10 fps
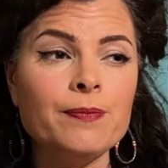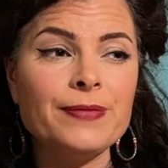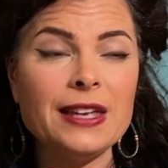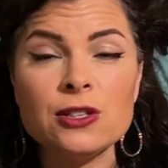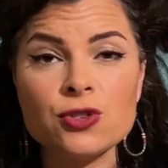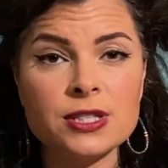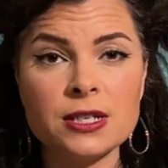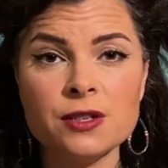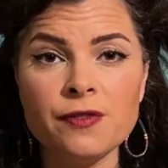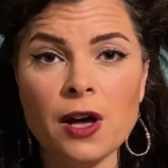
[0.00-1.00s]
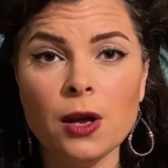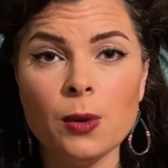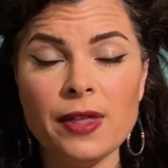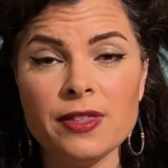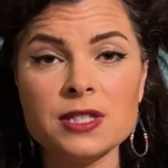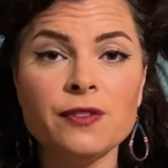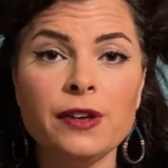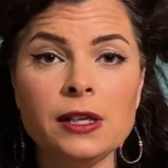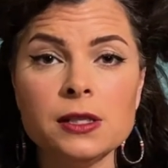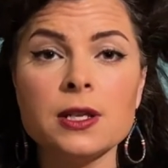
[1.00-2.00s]
interesting to follow in this
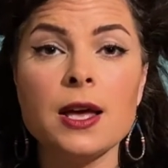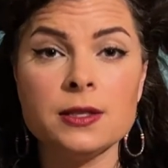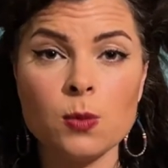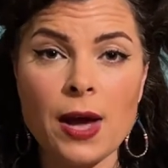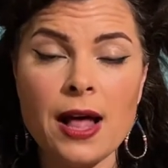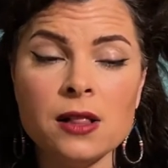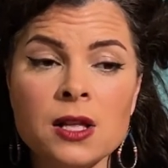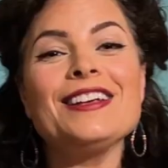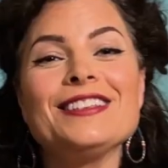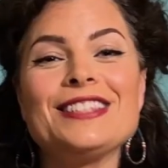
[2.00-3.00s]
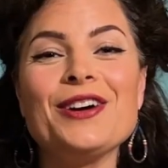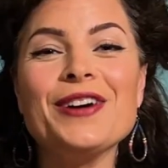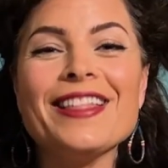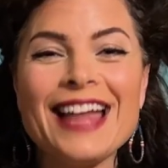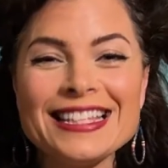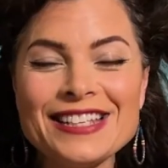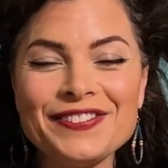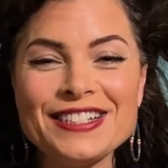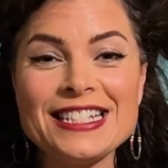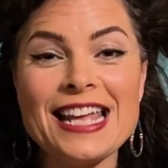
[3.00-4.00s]
field as well. So that's it
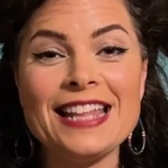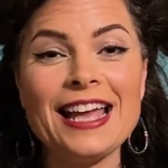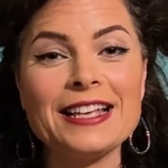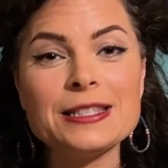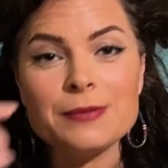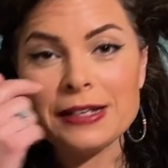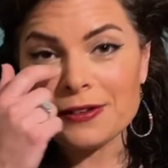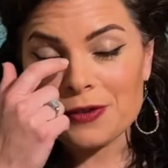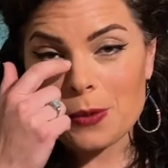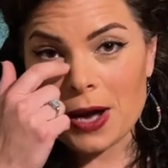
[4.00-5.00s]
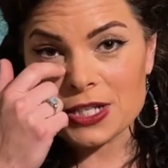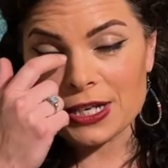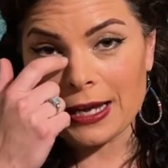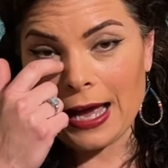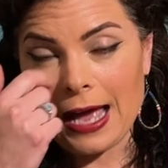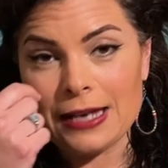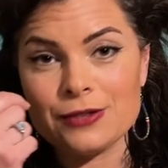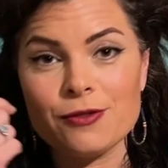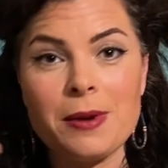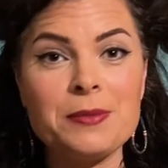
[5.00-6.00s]
for today. Thanks a million for watching, and
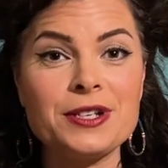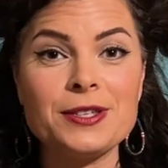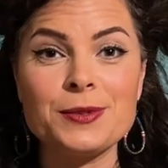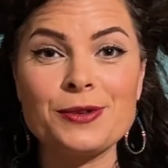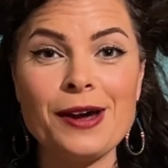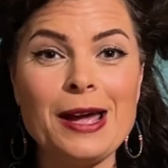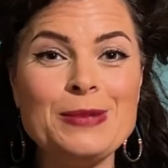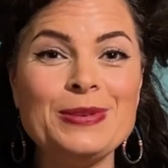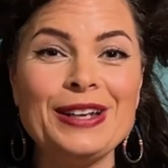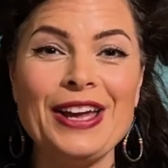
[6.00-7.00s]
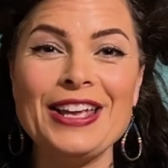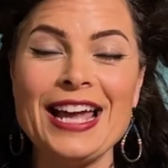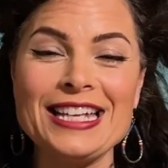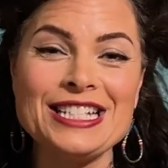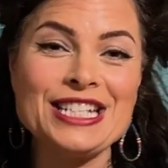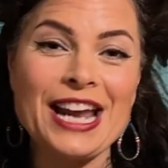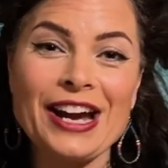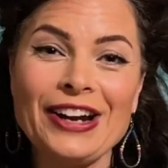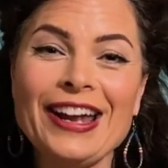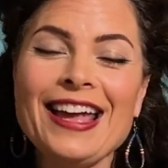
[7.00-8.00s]
remember to subscribe, like and
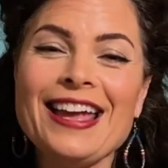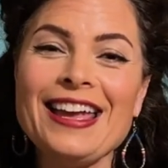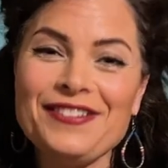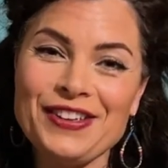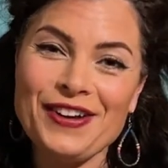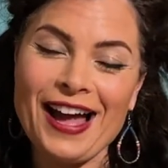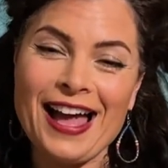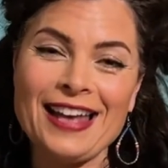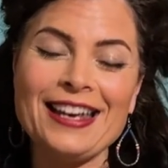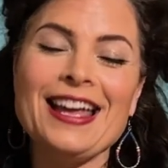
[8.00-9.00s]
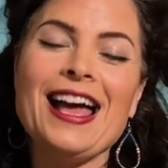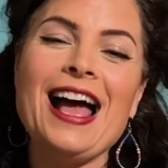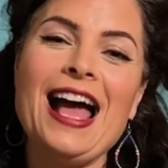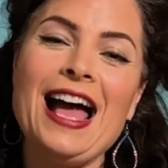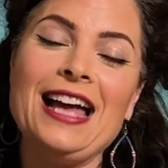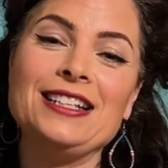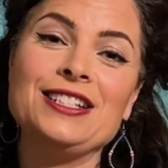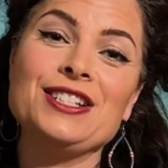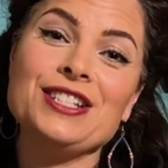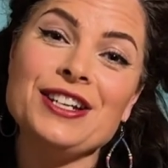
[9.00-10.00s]
share if you can,
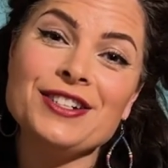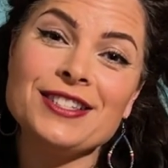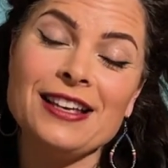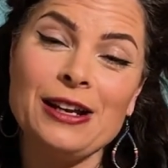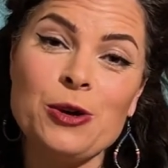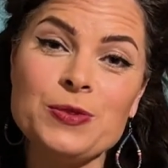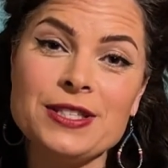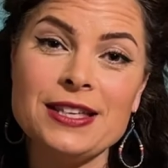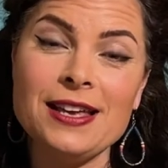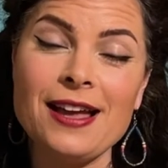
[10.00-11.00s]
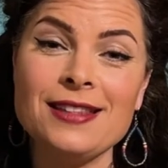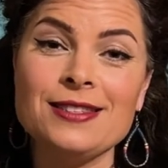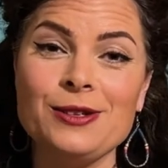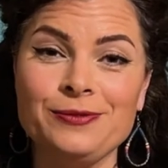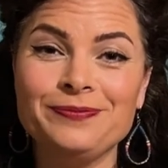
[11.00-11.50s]
and cheers, and I hope to see you again soon.